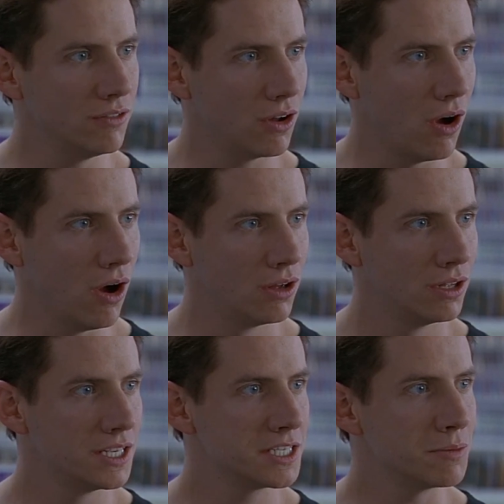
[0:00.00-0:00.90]
of it all
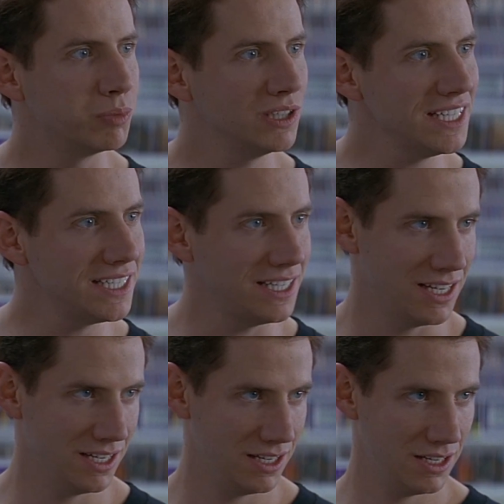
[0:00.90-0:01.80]
simplicity.
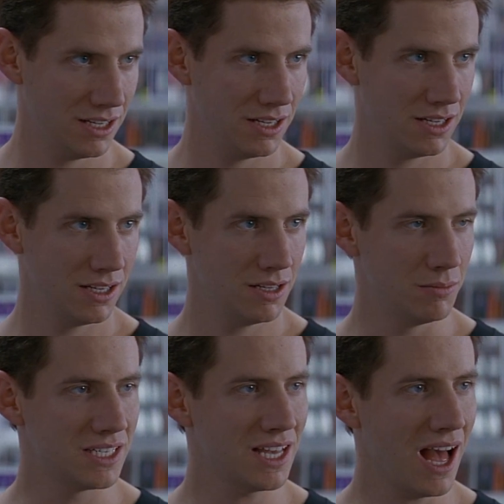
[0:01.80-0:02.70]

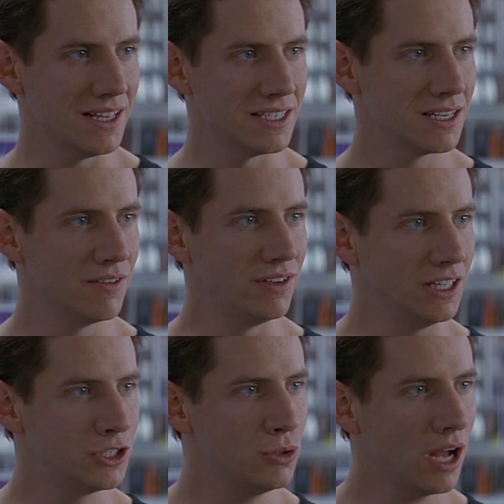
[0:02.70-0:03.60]
Besides, if it
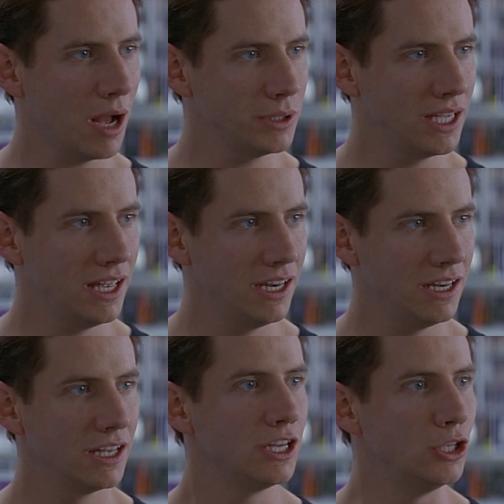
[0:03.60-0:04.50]
gets too complicated,
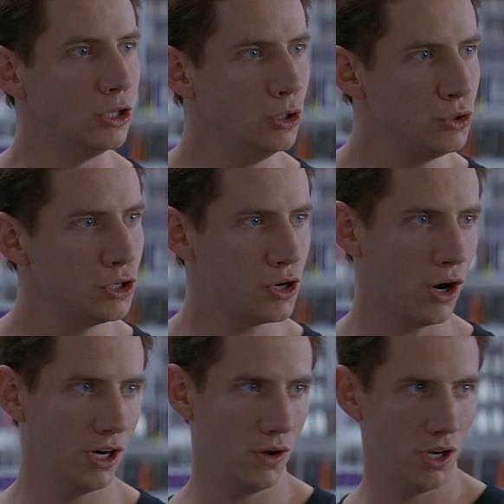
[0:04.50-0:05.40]
you lose your
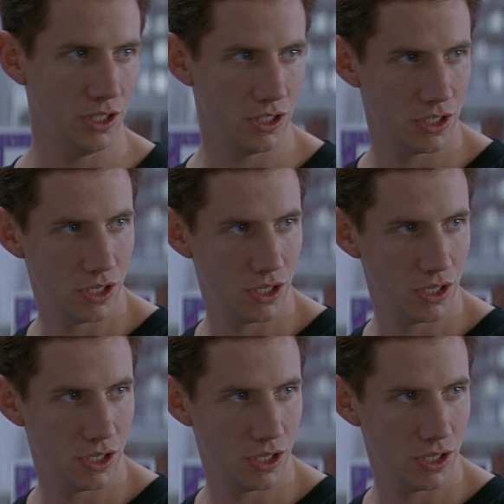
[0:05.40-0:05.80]
target audience.